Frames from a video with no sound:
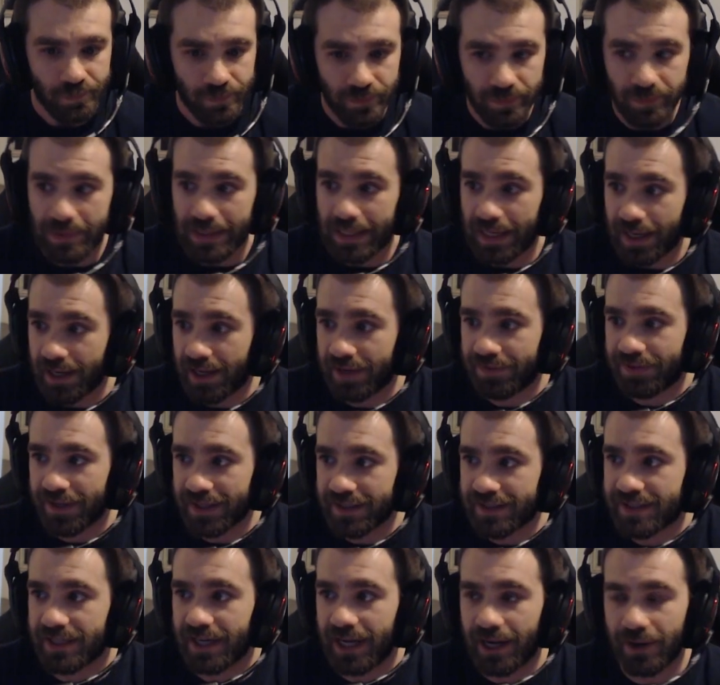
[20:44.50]
And I
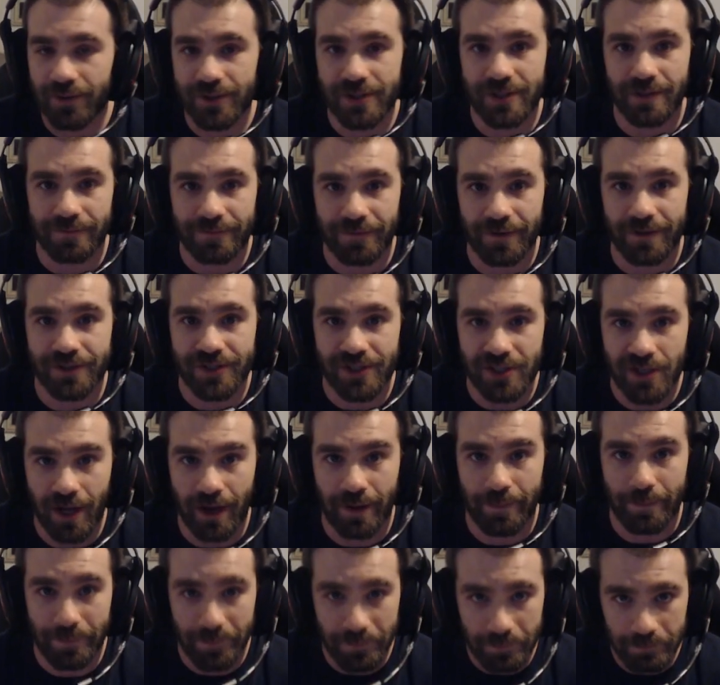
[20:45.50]
think today was the first
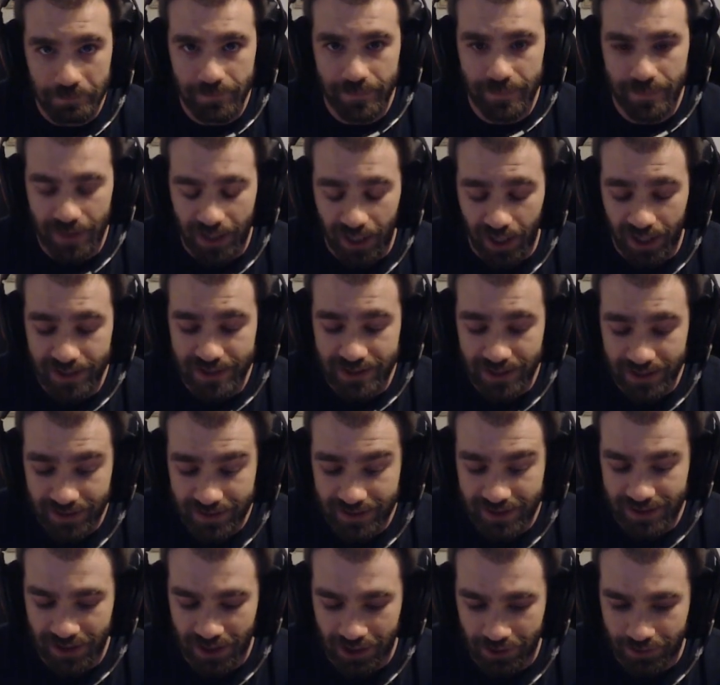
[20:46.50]
step. I think
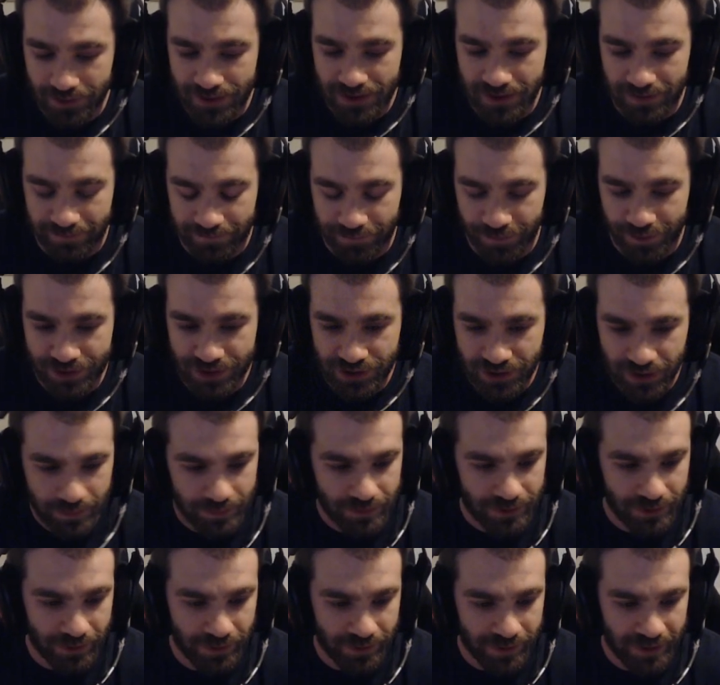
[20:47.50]
today was the first
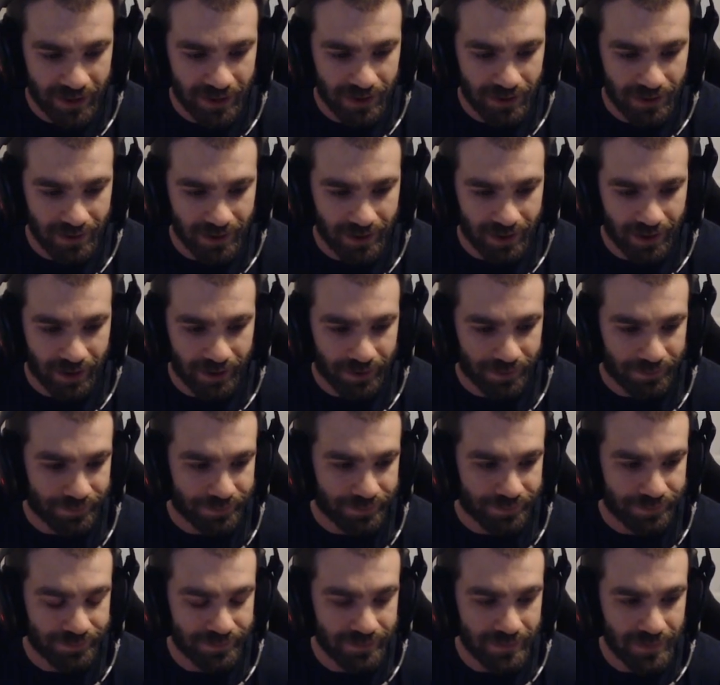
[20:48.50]
step doing it.
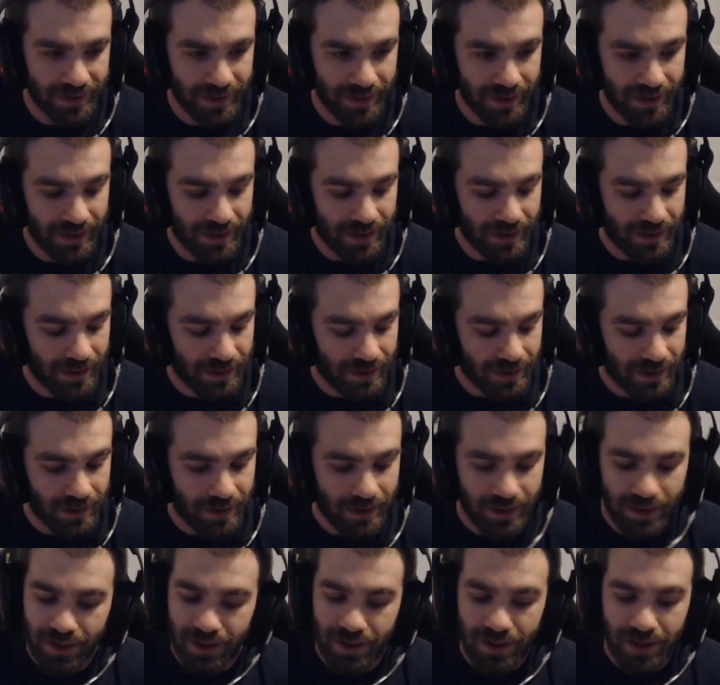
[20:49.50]
I'm
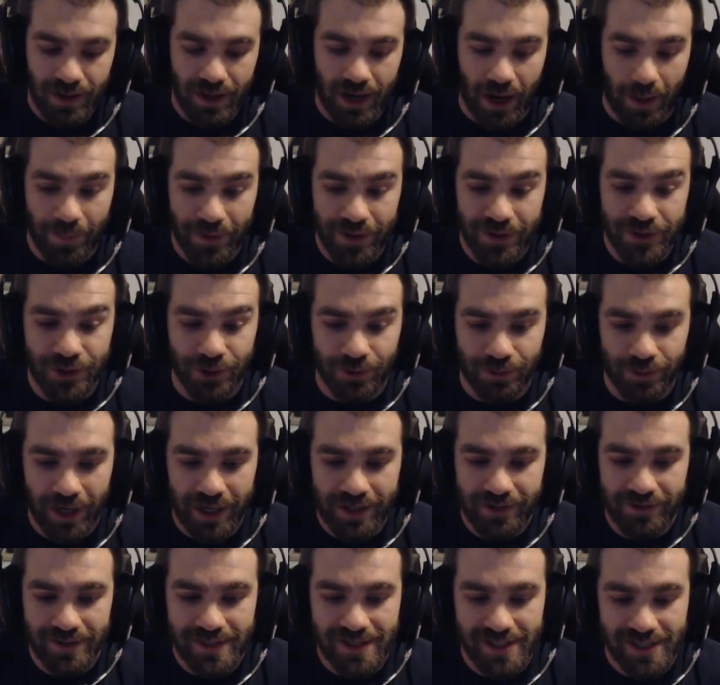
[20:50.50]
gonna
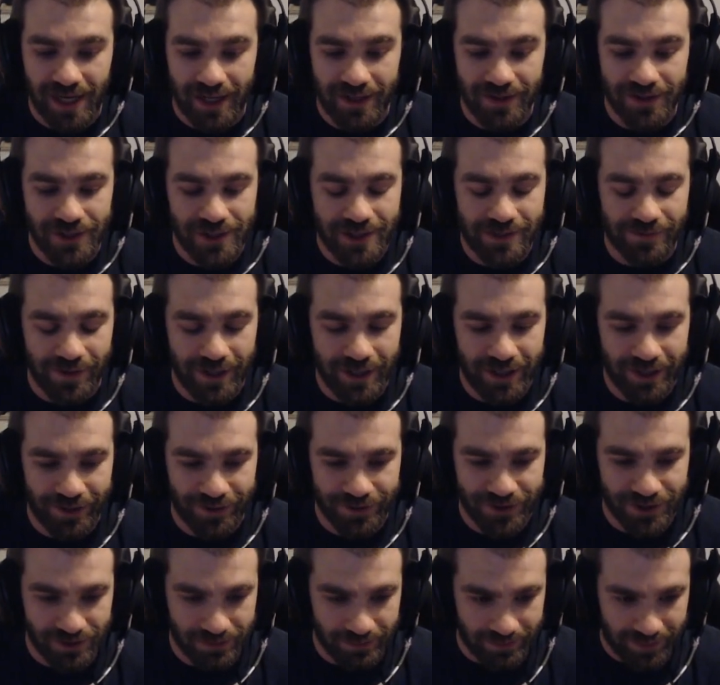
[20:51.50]
directly send this
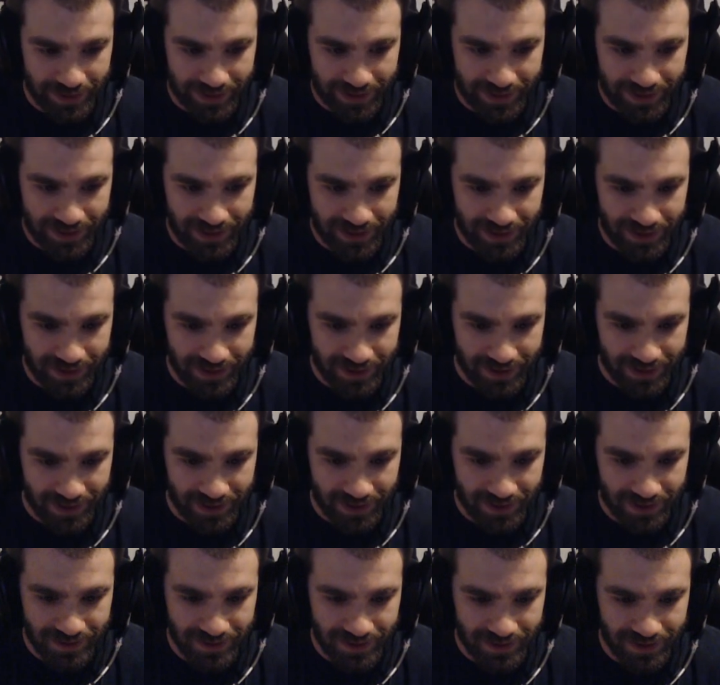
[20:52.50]
video to
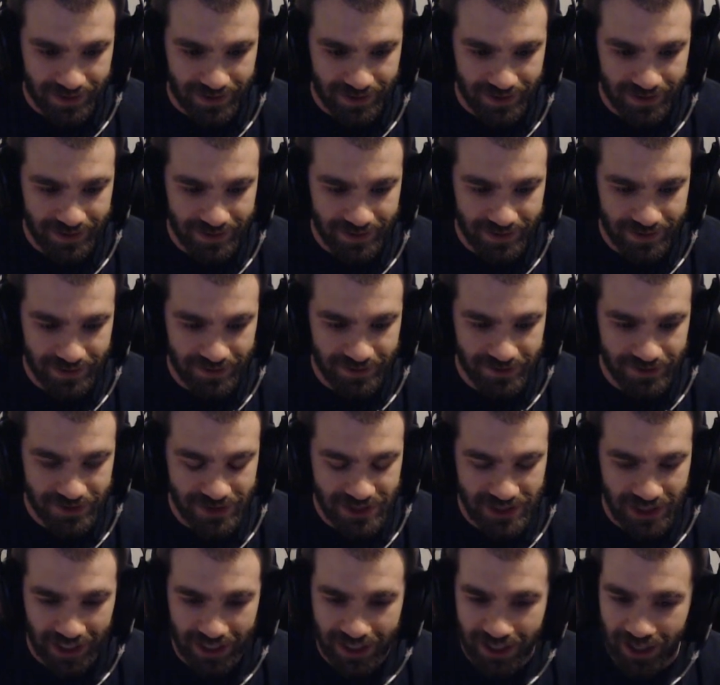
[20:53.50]
my
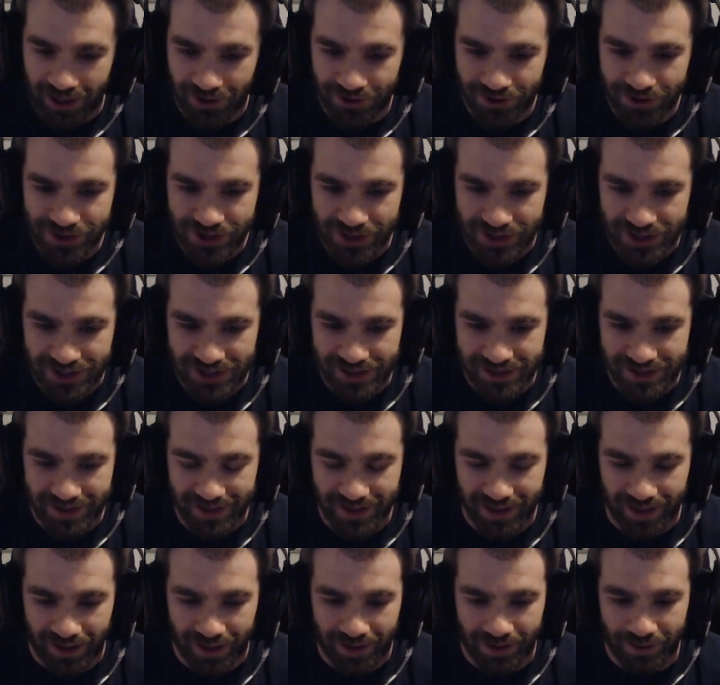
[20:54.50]
psychologist.
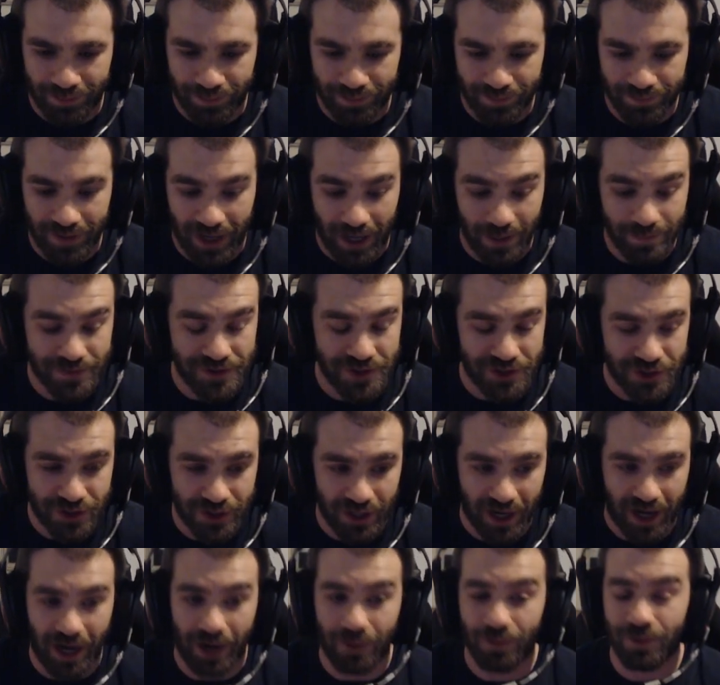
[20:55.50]

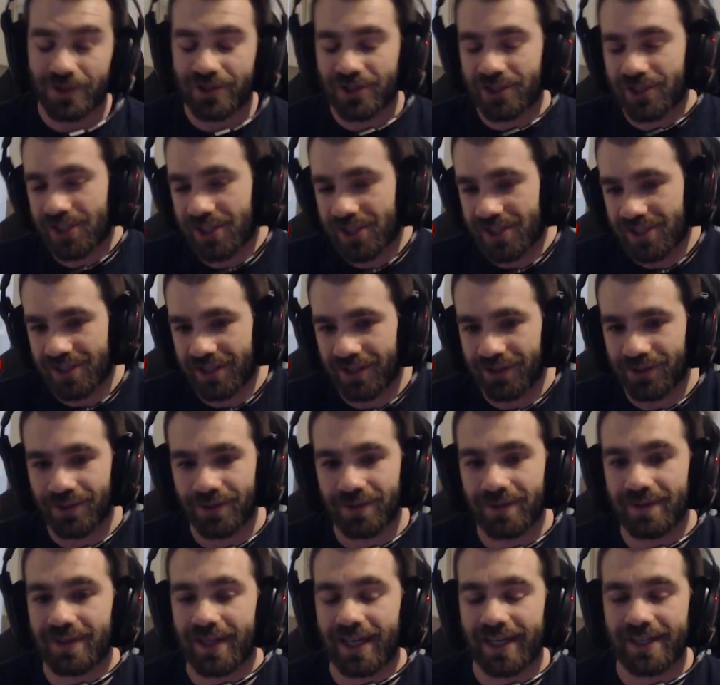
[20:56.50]
I would
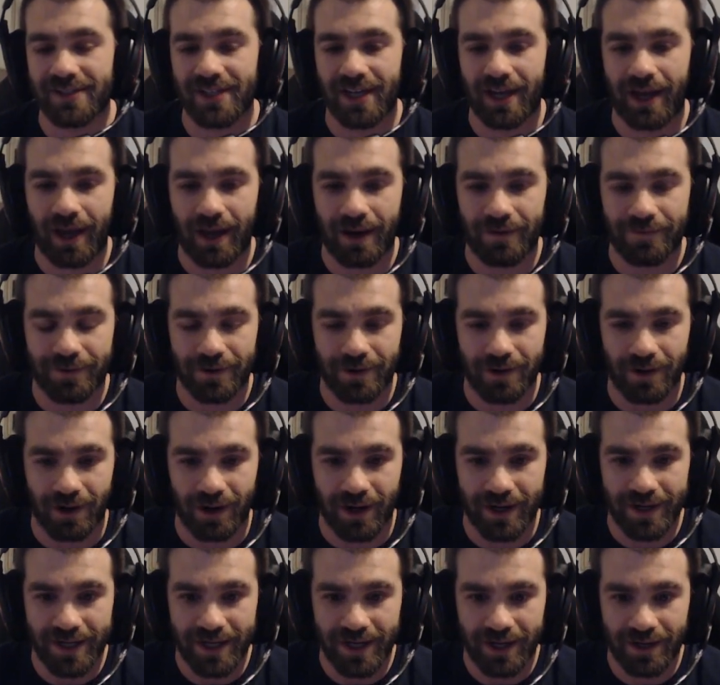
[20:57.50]
still like to have her
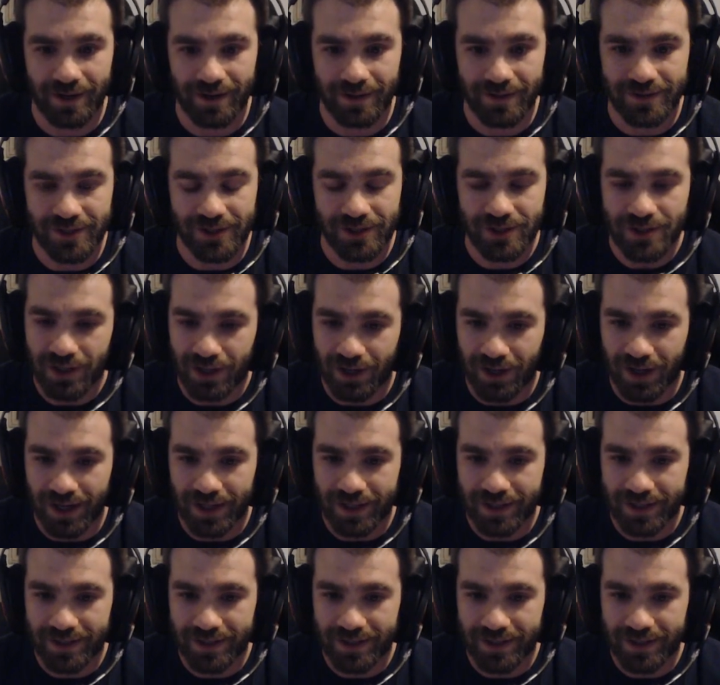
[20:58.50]
on here to talk.